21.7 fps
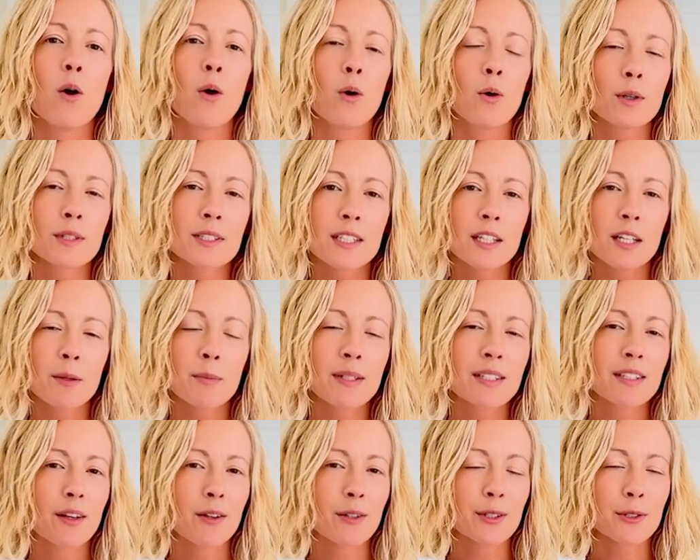Wholesome
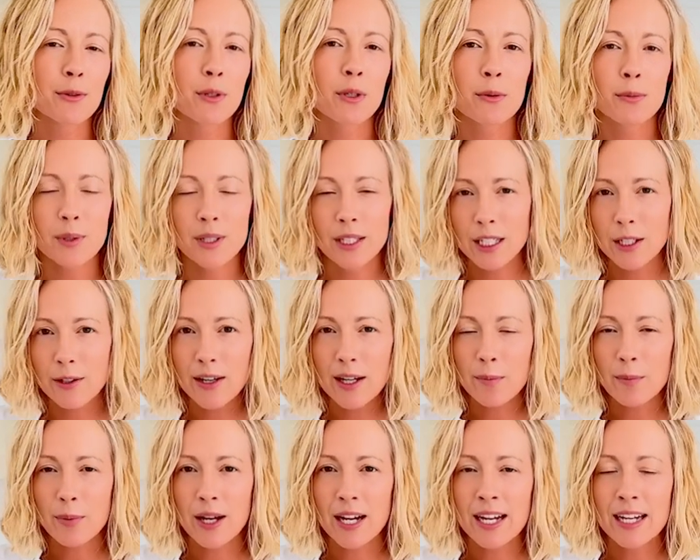is also a really
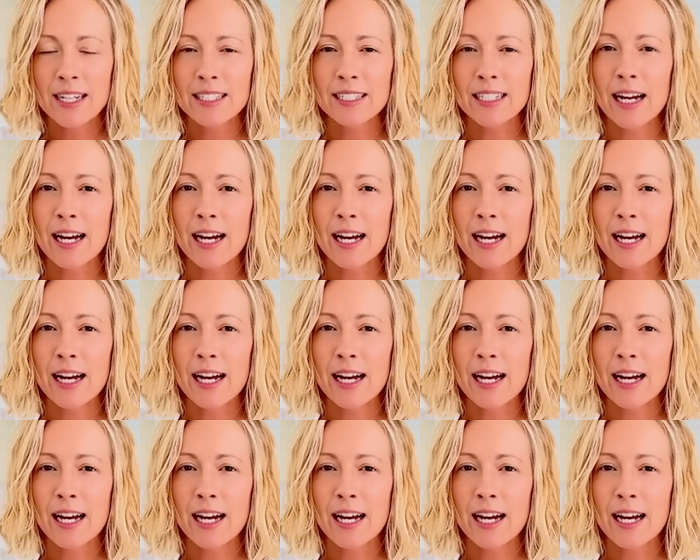great brand.